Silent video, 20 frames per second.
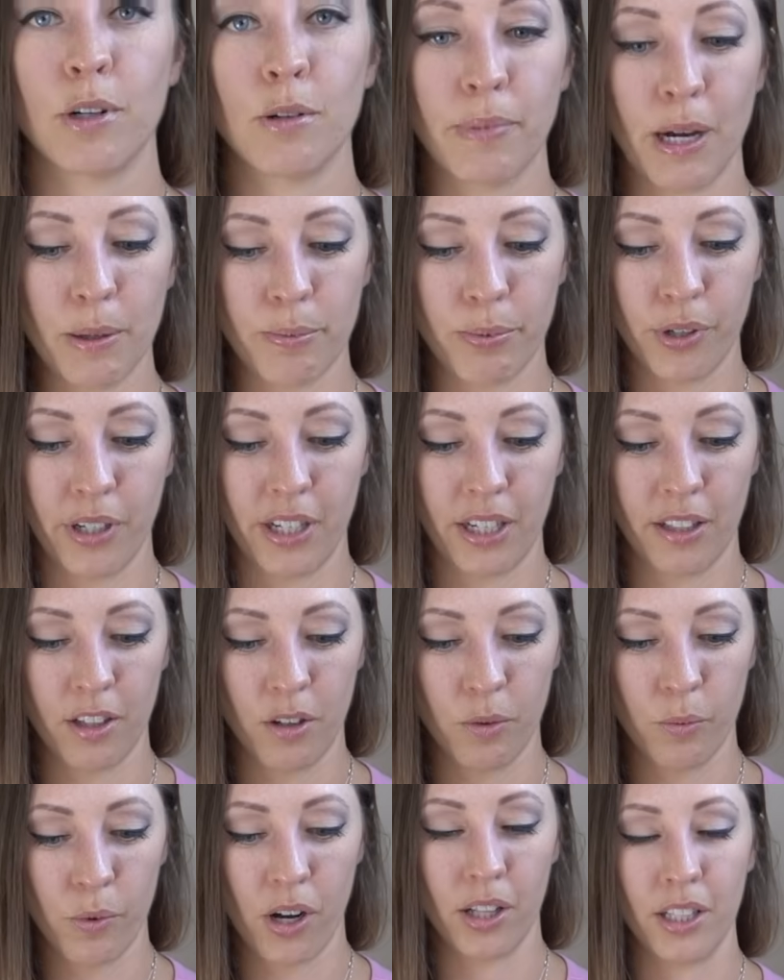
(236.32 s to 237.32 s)
by putting their
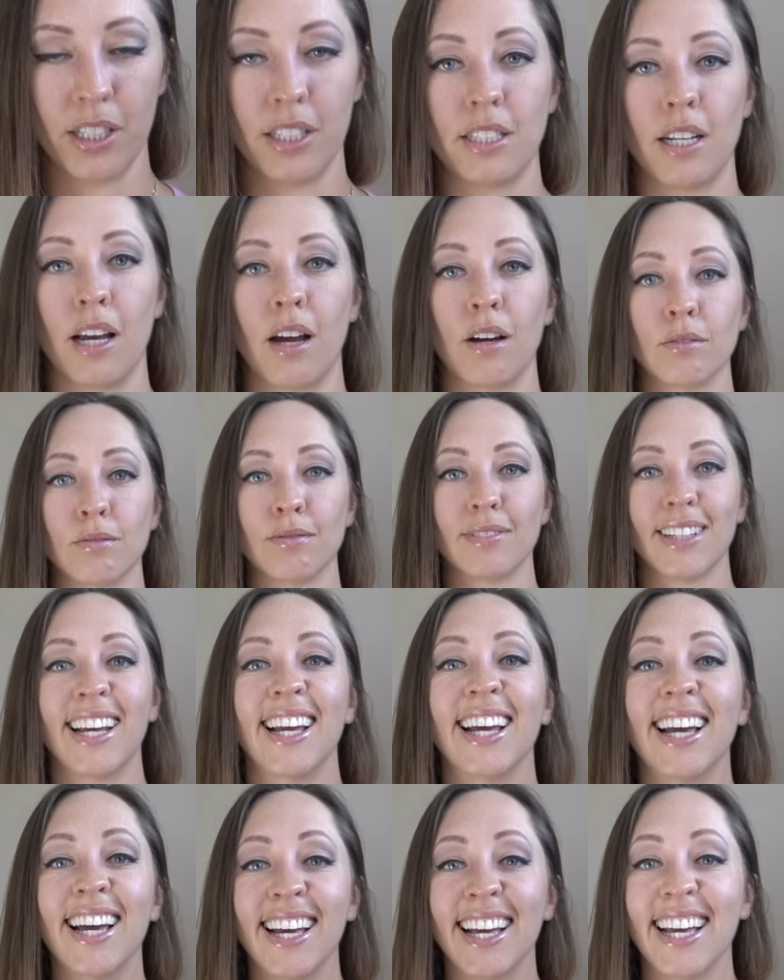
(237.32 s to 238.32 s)
wallet down.
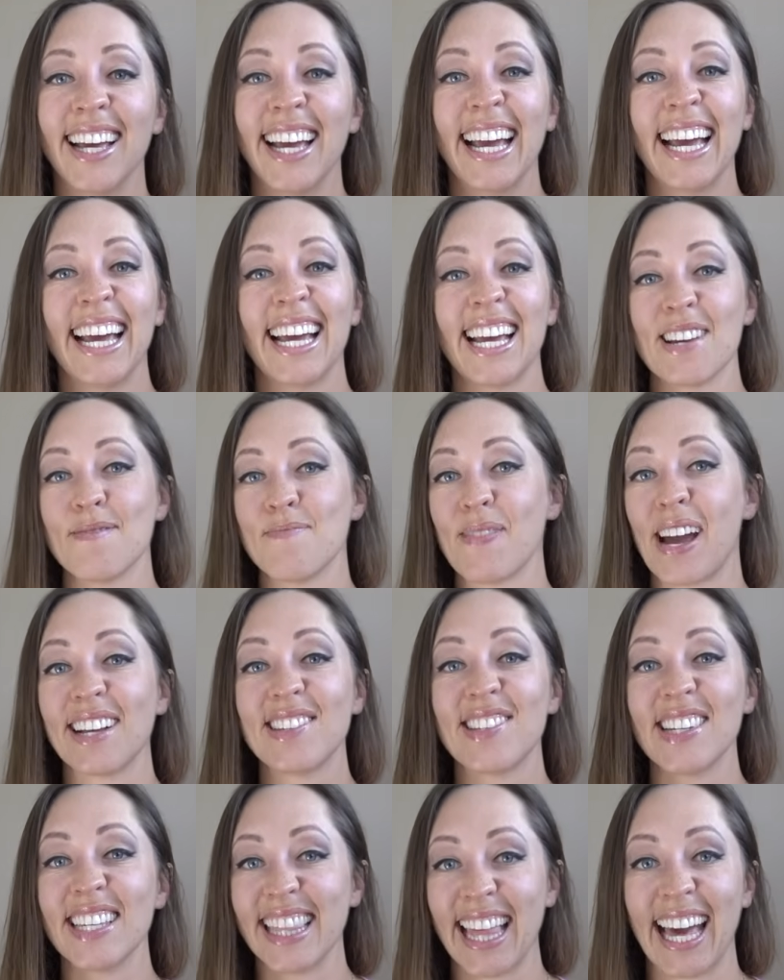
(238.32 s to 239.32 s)

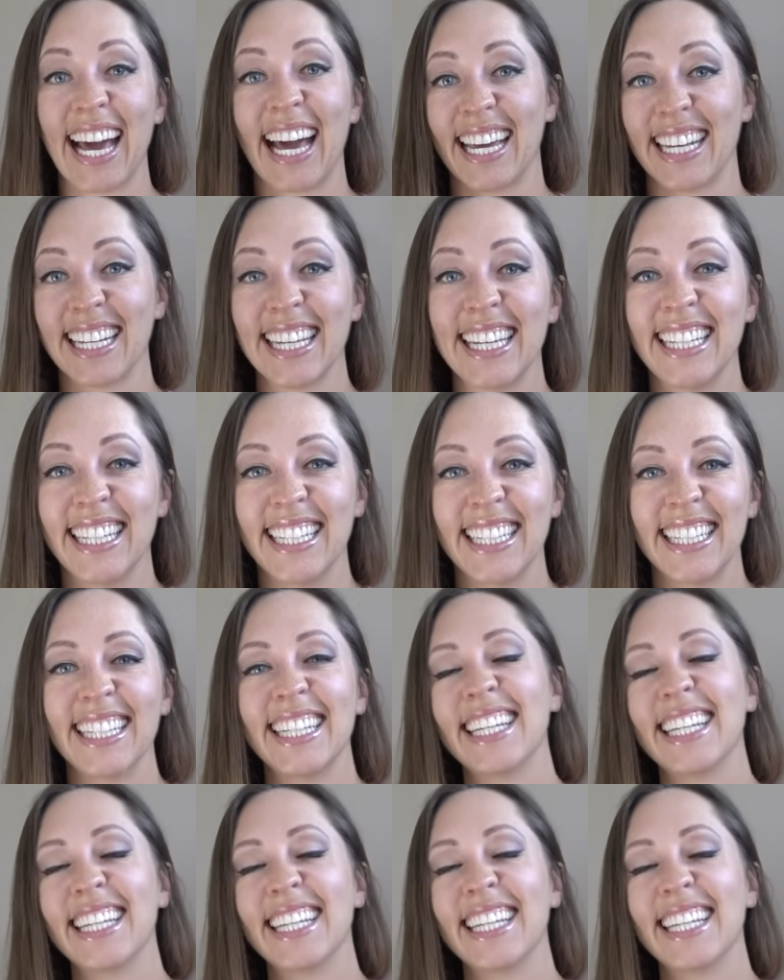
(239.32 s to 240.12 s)
Imagine that.